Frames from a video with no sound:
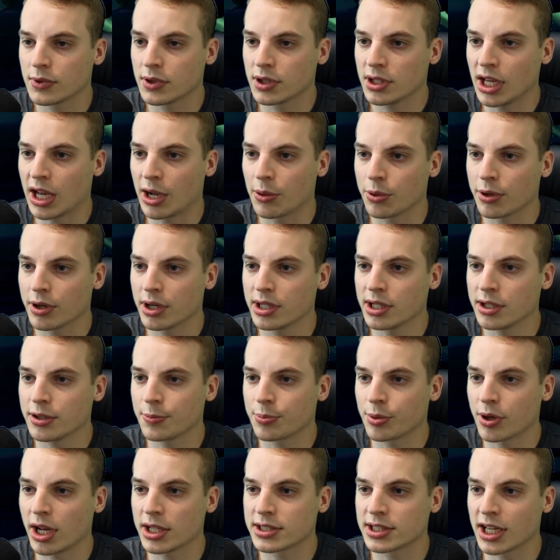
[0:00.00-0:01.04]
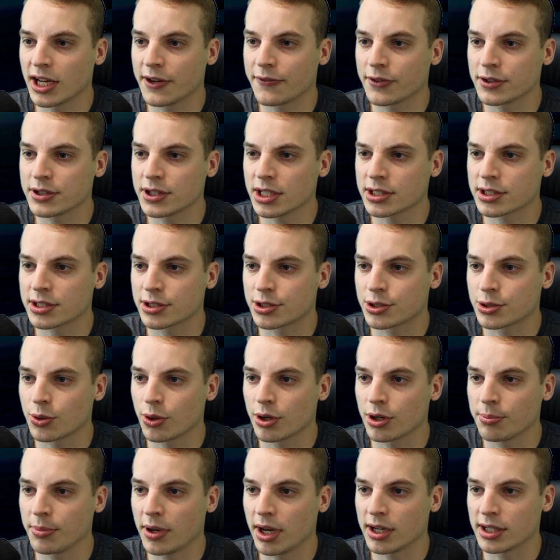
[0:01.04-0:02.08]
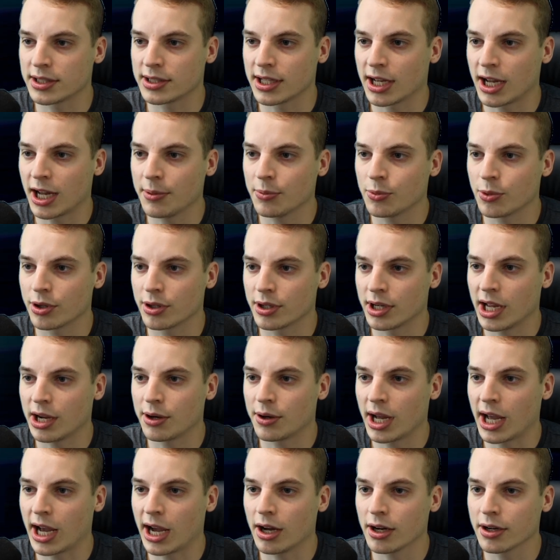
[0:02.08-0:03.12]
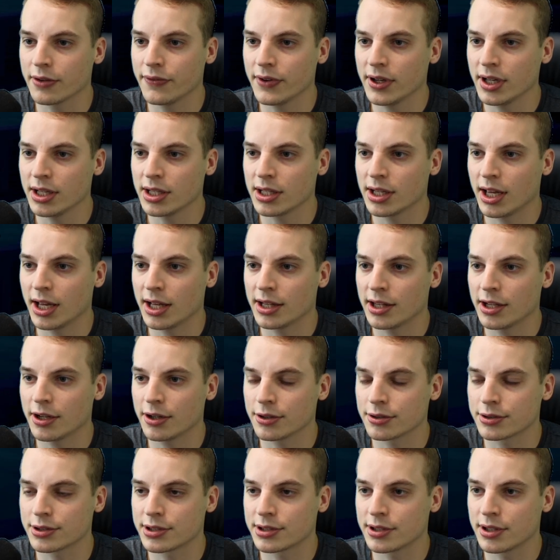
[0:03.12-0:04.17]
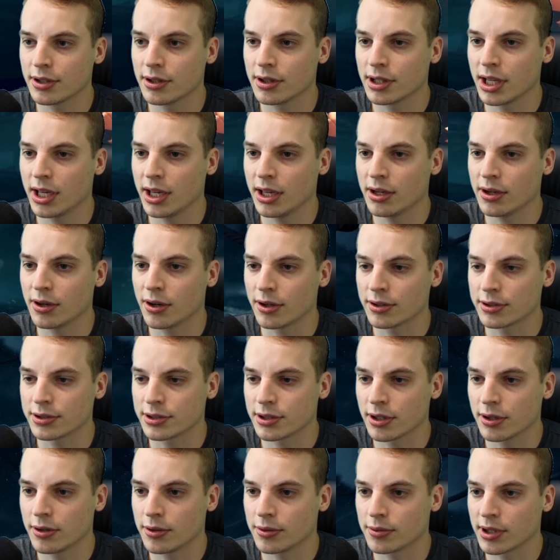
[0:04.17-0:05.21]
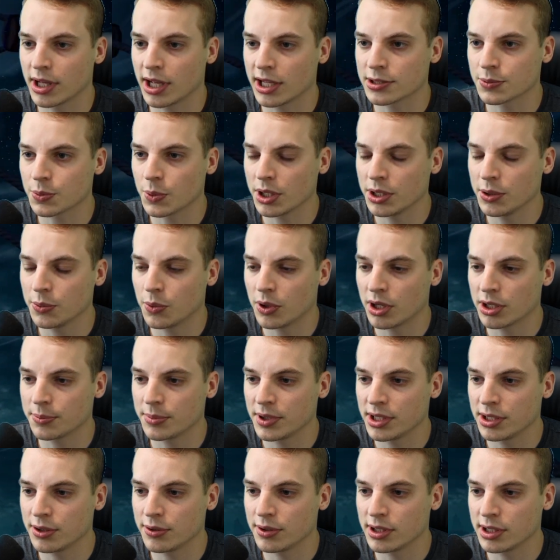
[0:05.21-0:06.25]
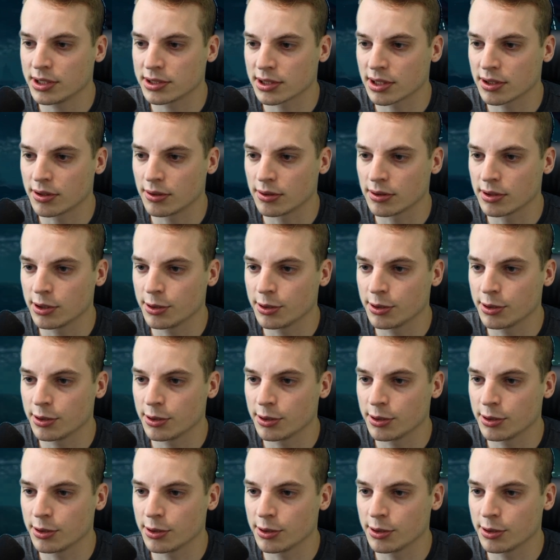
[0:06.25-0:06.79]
yeah, we're in their broadside for just a short amount of time. We're now out of it, and they're still in ours. So that's why you want to be doing these little